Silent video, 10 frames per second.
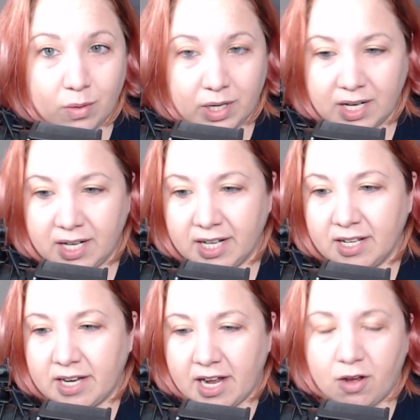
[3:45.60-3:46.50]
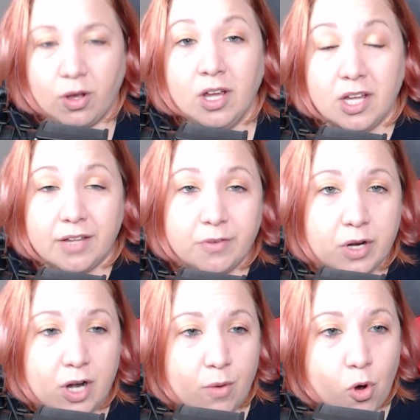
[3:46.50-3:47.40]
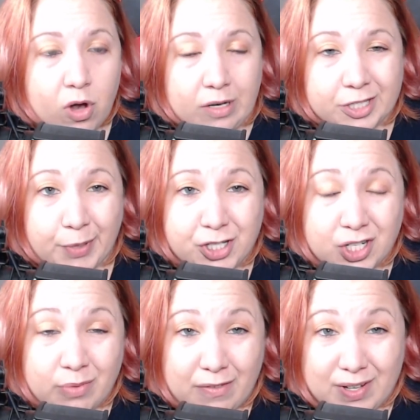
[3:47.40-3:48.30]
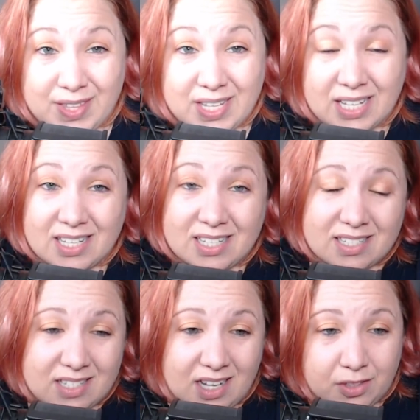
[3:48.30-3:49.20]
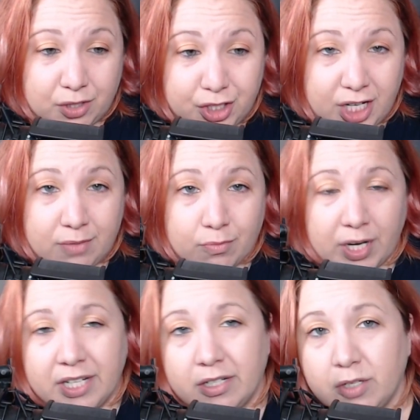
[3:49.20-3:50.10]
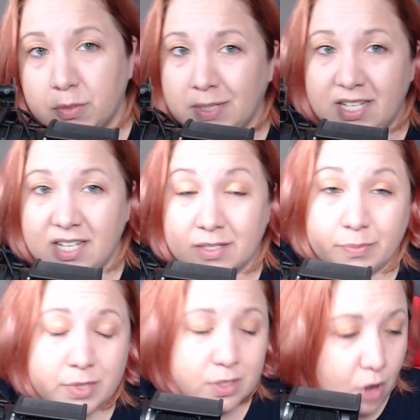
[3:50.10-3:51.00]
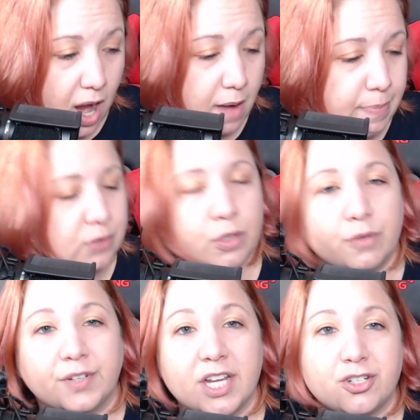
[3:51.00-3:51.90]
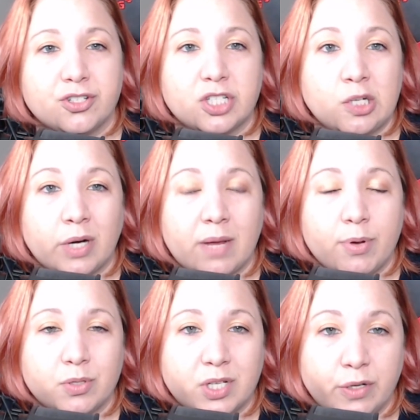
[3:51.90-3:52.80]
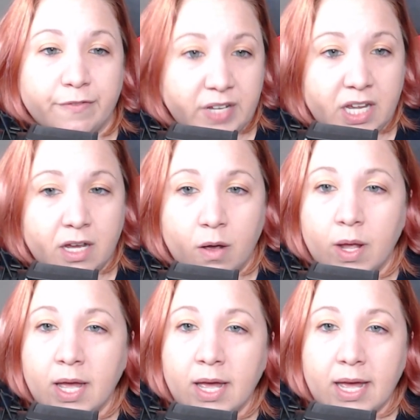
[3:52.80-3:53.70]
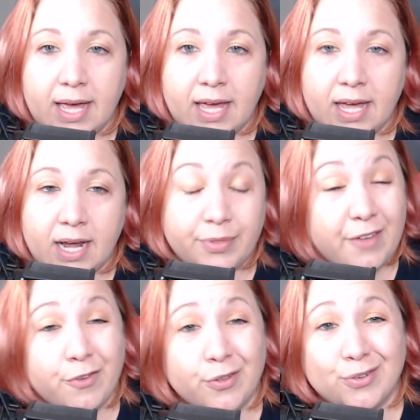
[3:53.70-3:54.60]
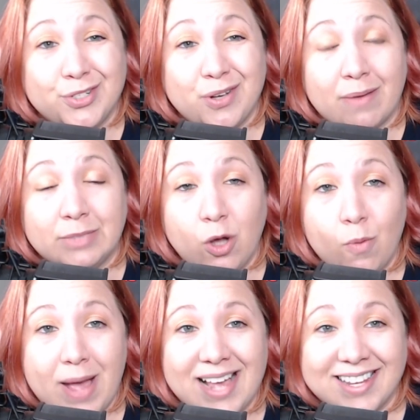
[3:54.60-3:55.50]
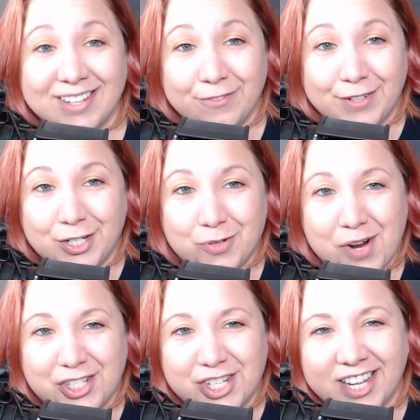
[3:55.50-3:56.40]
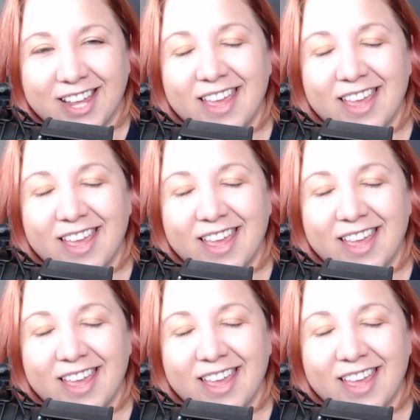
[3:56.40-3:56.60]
we're going to get now. If you want to know more, especially when everything is legit and breaking news, please hit subscribe, bell notifications so you know when I post a new video. And without further ado, I'm going to go back and finish watching